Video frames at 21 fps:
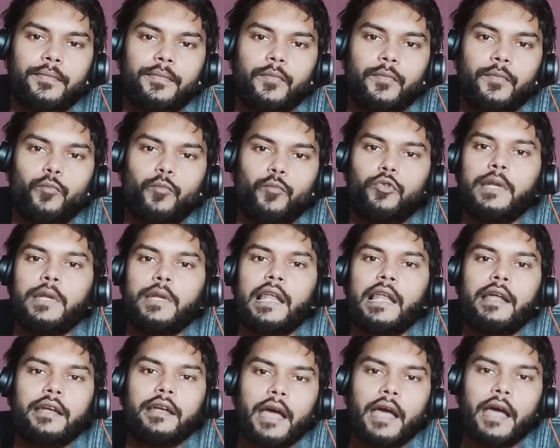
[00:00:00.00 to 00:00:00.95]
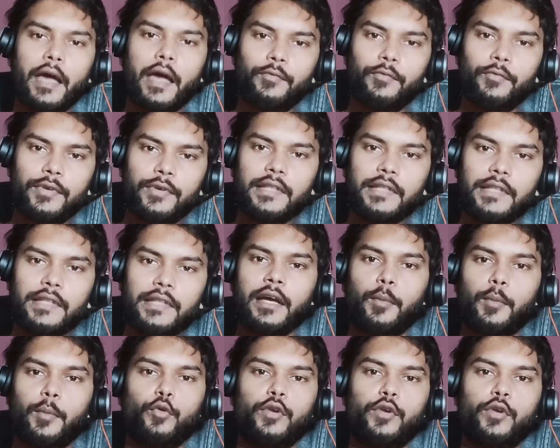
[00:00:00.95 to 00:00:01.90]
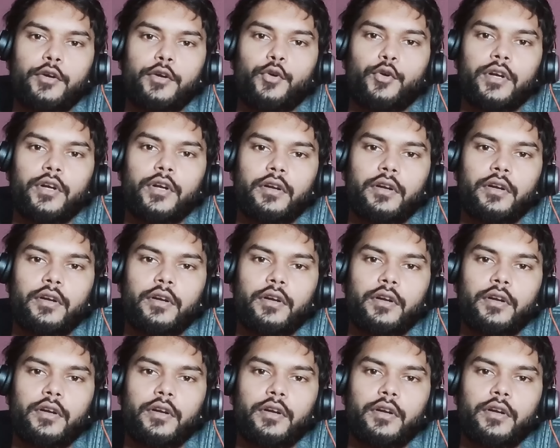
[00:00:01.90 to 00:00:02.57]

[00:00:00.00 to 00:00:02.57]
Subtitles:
We will learn everything about Android.